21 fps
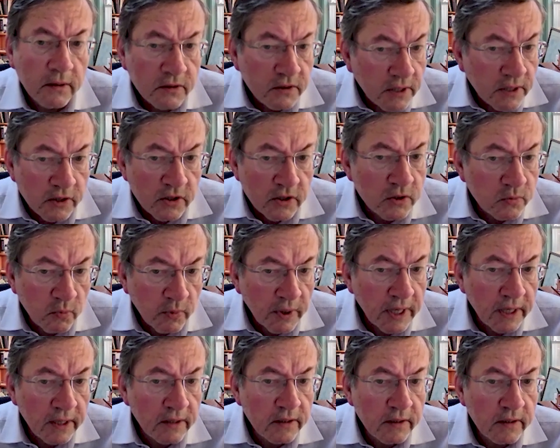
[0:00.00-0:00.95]
such
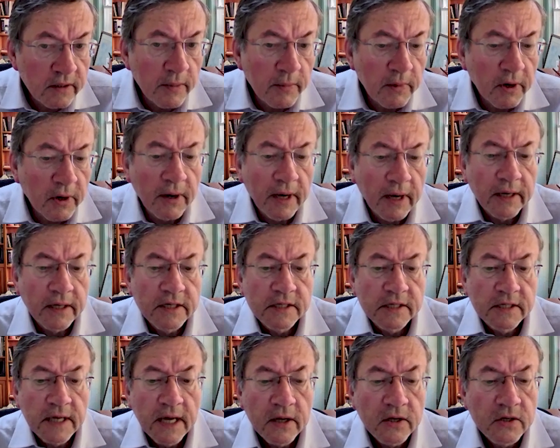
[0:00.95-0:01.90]
weak
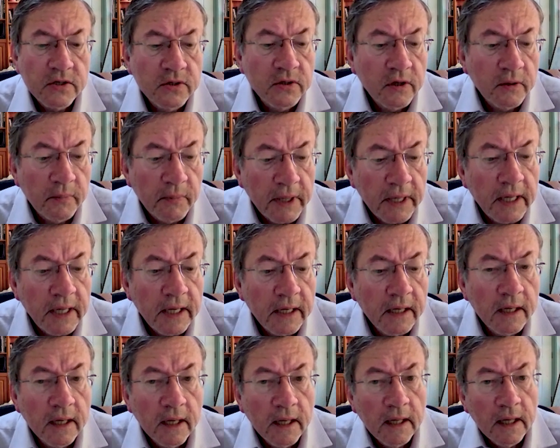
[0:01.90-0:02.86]
democratic states could
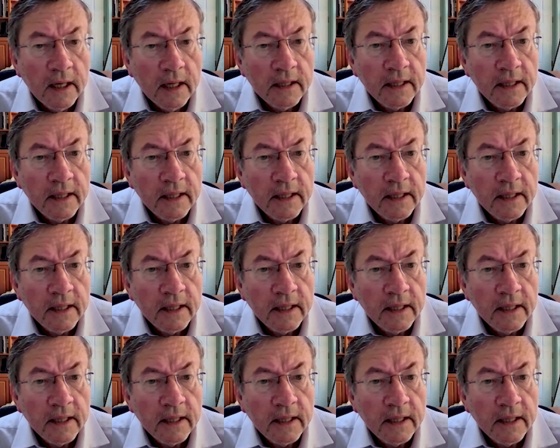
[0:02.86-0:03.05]
mean